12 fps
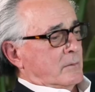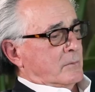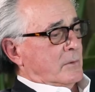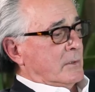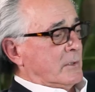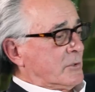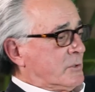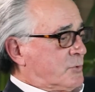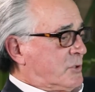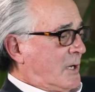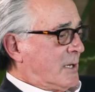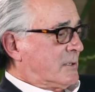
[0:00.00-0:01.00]
nice. Well, there's some
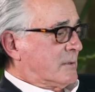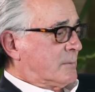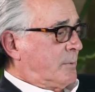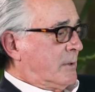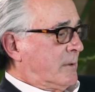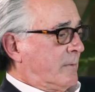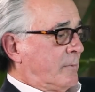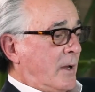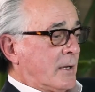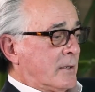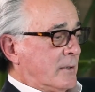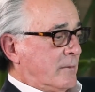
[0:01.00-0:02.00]
shots that are pretty
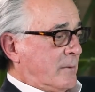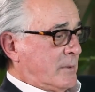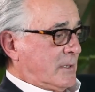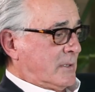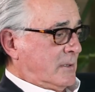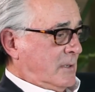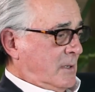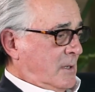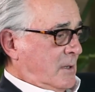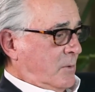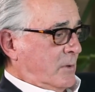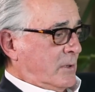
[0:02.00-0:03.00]
provocative. I mean,
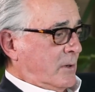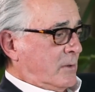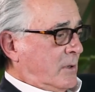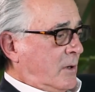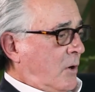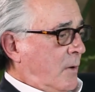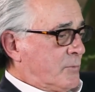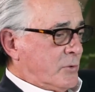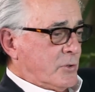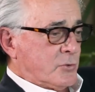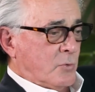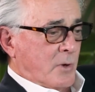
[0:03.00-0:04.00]
where their their arms
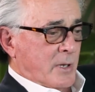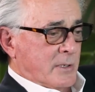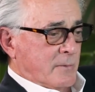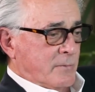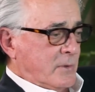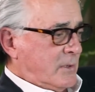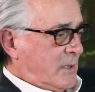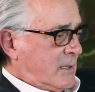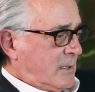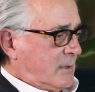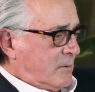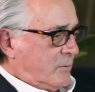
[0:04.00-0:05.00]
are intertwined. If you, I
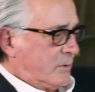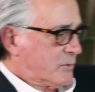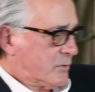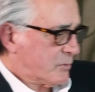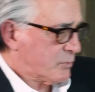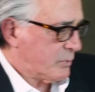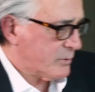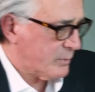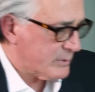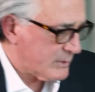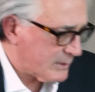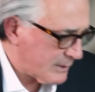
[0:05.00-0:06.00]
think which one
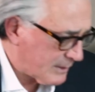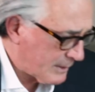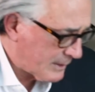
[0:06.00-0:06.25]
was it?